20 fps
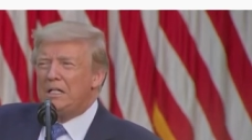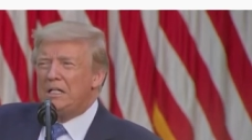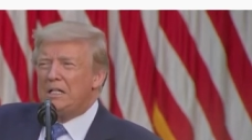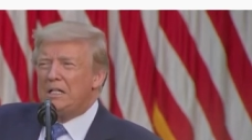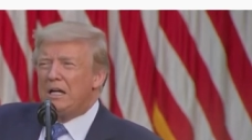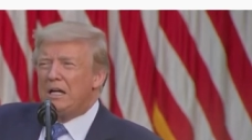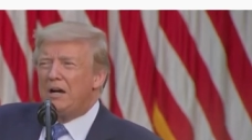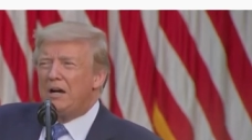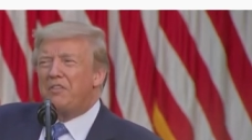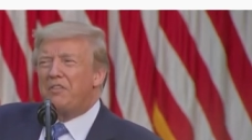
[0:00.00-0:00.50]

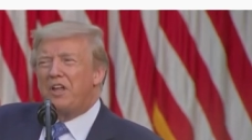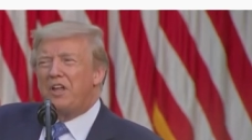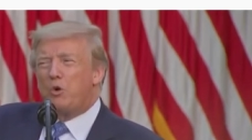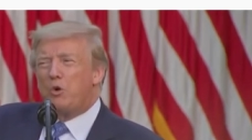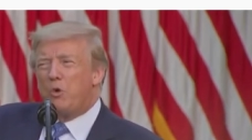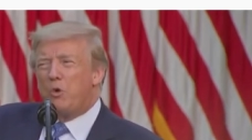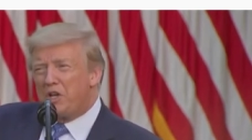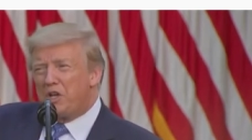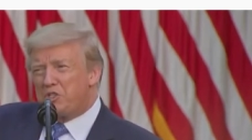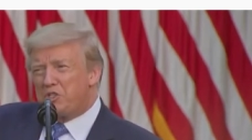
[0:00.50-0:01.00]
of their
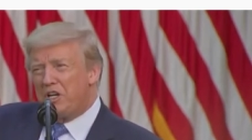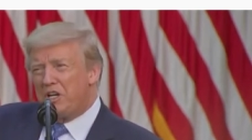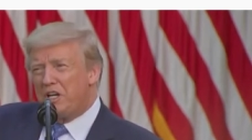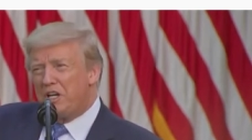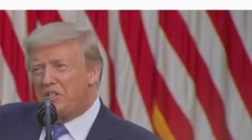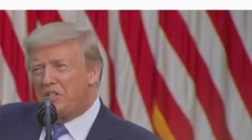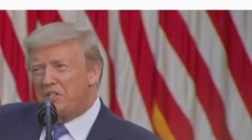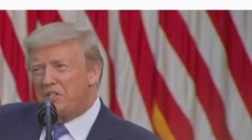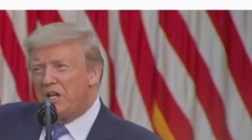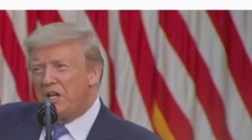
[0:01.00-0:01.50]

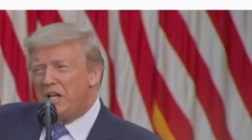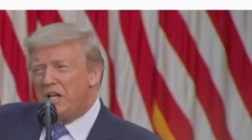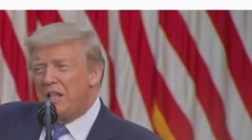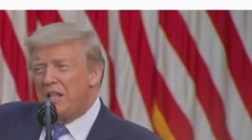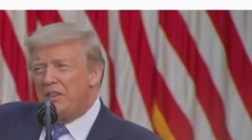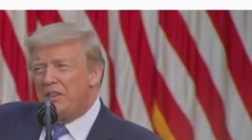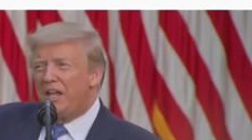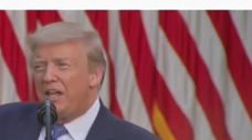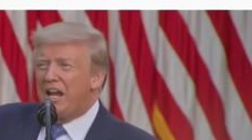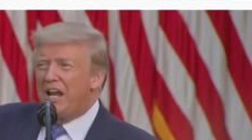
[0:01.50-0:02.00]
residents,
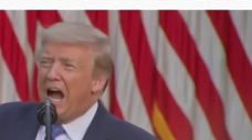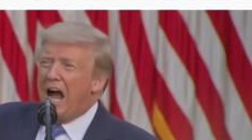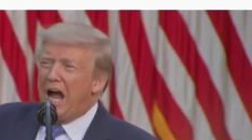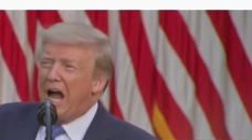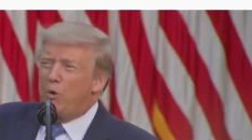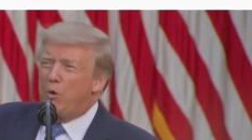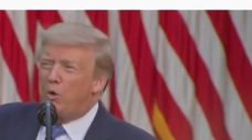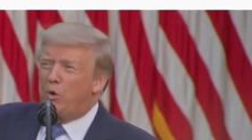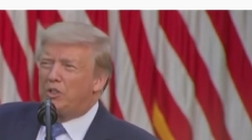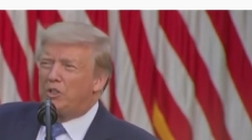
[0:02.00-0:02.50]
then
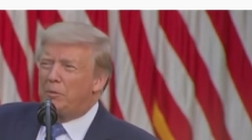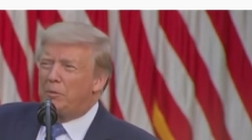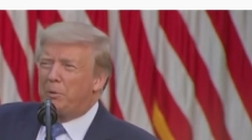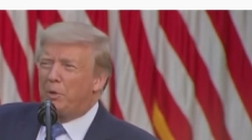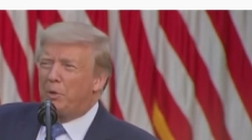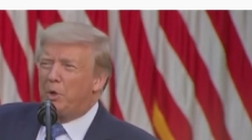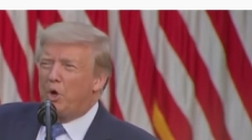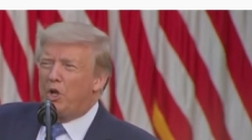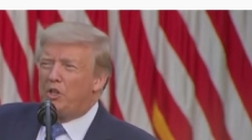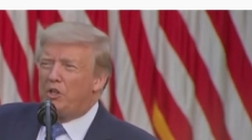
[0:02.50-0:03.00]
I will
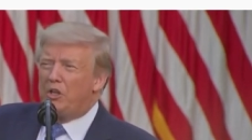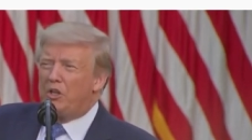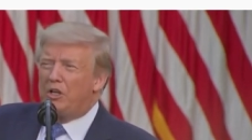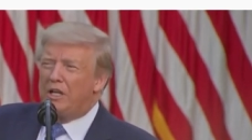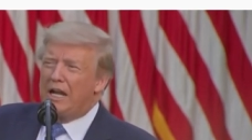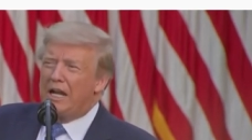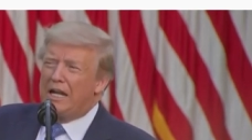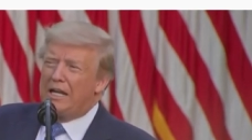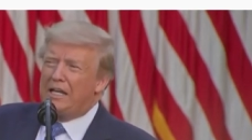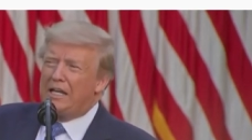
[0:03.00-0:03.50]
deploy the
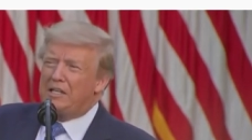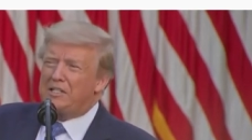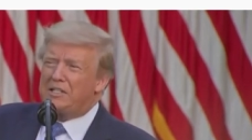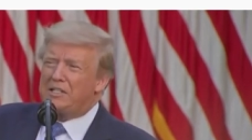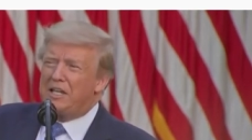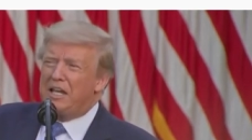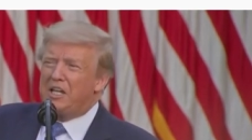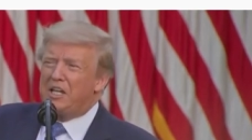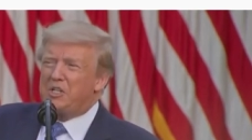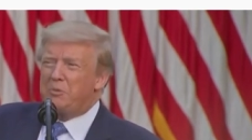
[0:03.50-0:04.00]
United
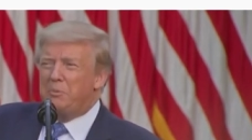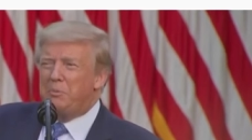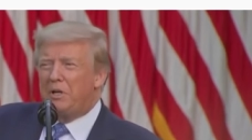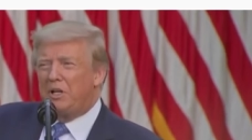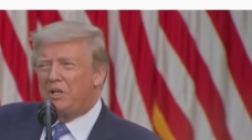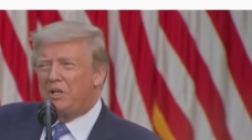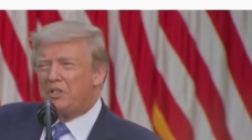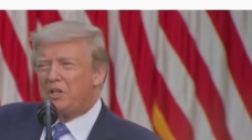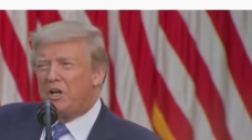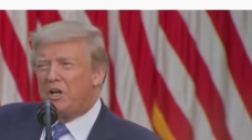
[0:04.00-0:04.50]
States
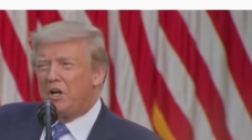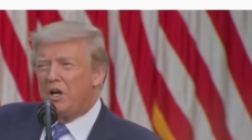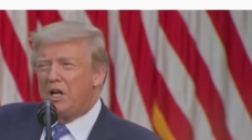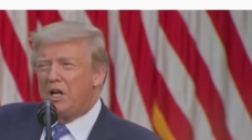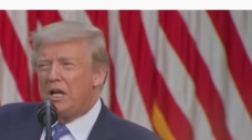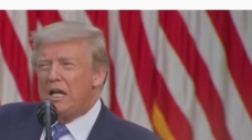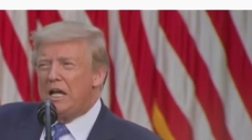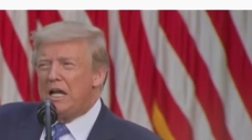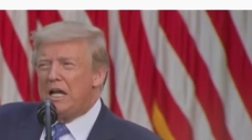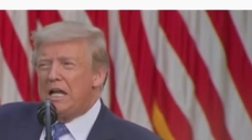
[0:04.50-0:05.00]

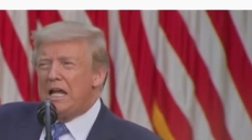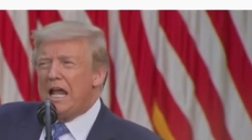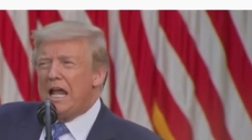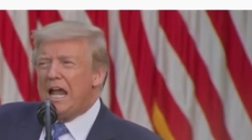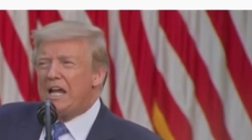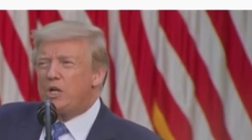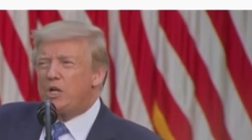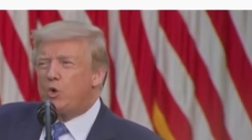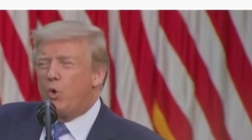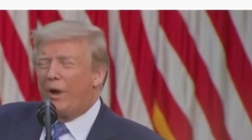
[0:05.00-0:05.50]
military
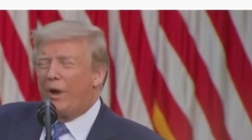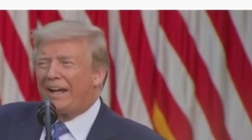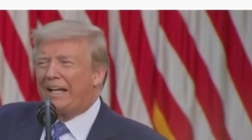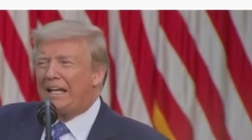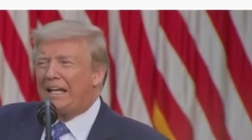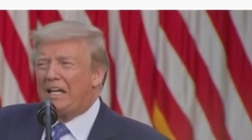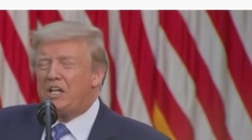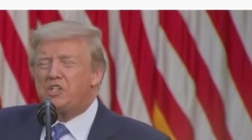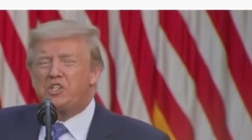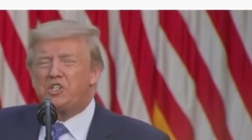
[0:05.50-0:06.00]
and
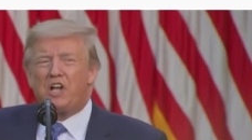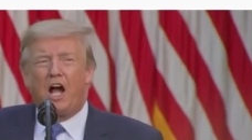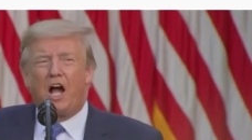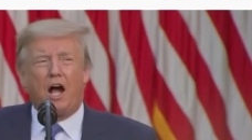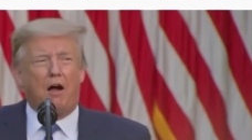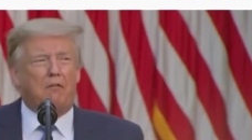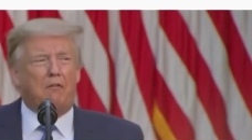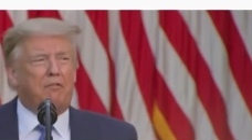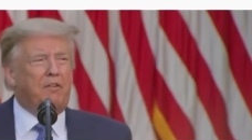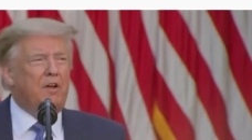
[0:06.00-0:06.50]
quickly
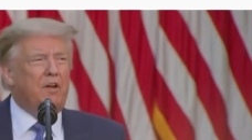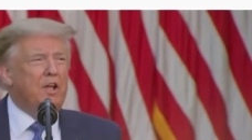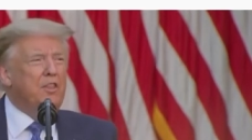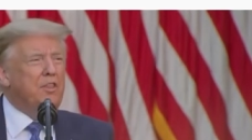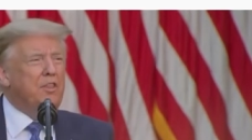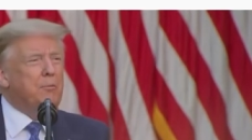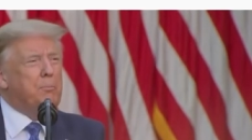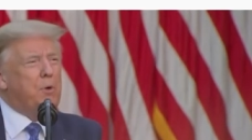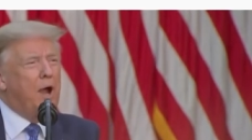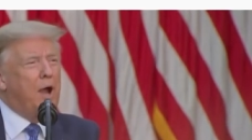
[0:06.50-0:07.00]
solve
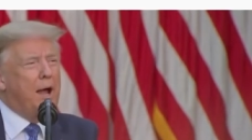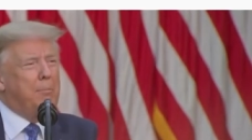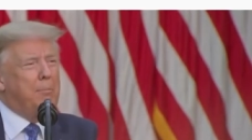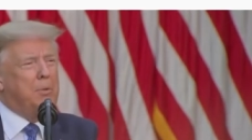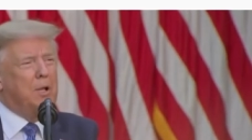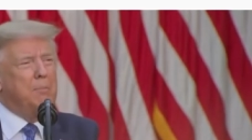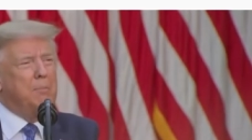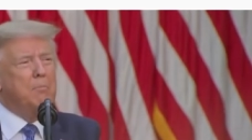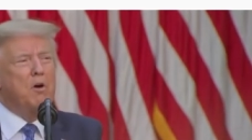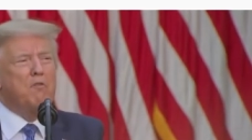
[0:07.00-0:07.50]
the
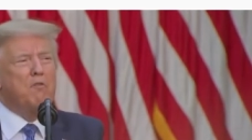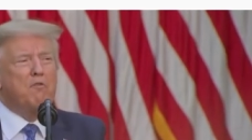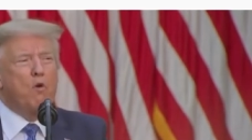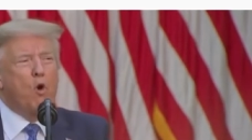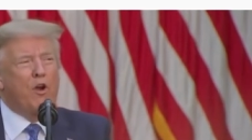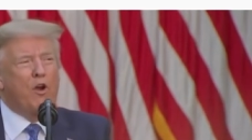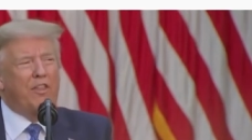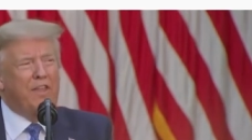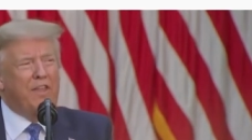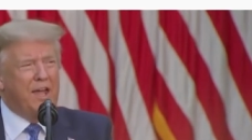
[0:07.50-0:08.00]
problem
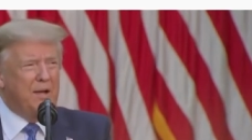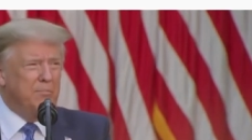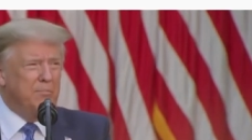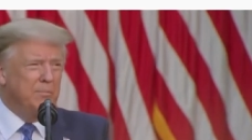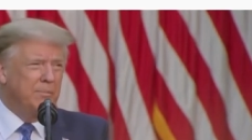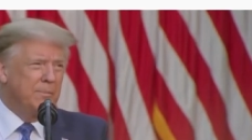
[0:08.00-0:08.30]
for them.